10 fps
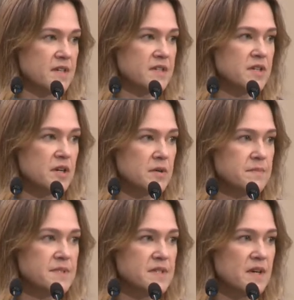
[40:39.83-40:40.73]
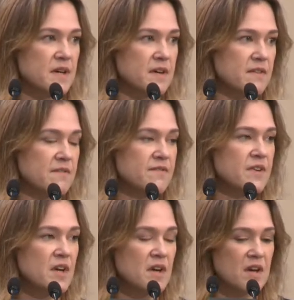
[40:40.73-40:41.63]
In terms of,
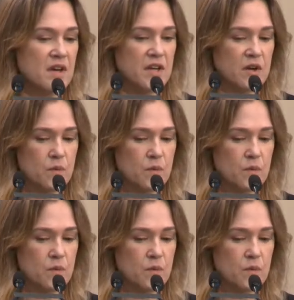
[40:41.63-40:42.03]
you know,